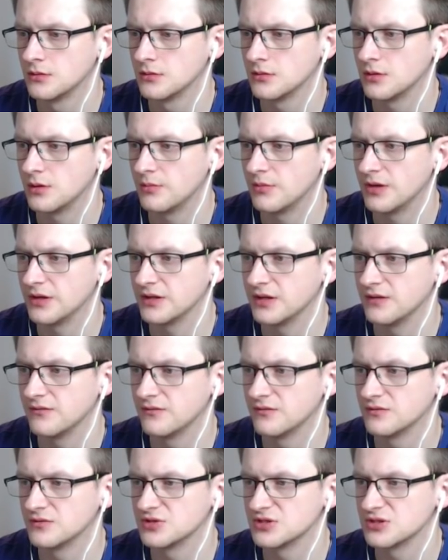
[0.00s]
Might even
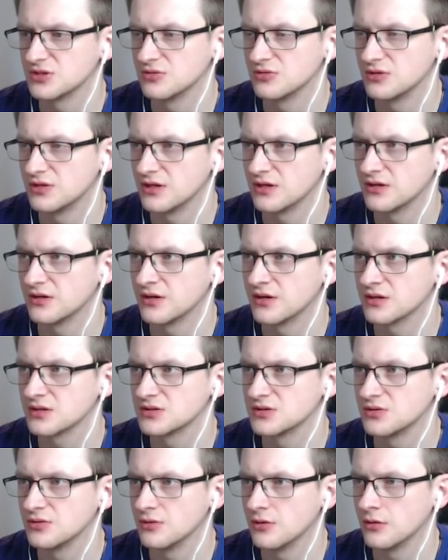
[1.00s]
just go Dagger next
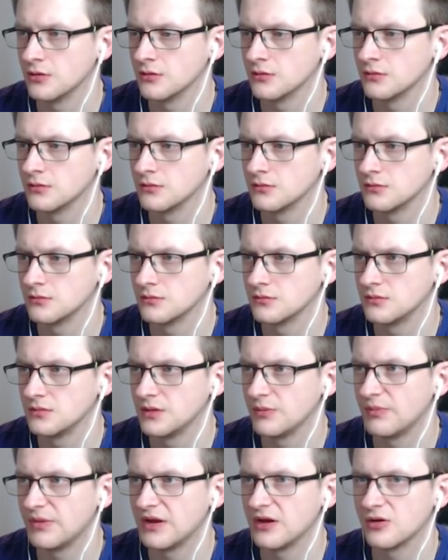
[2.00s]
turn,
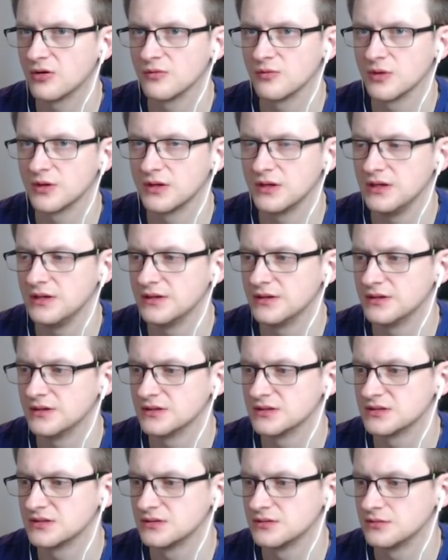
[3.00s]
depending on what he
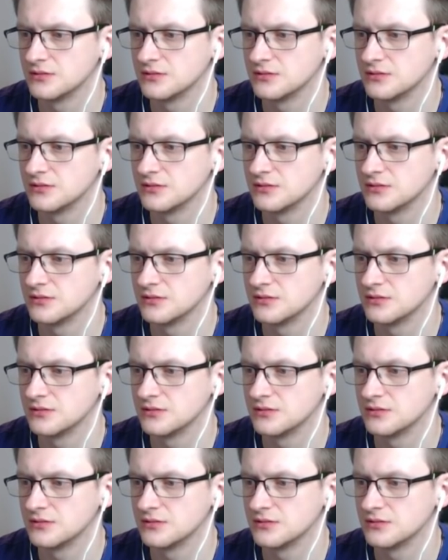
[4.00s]
does.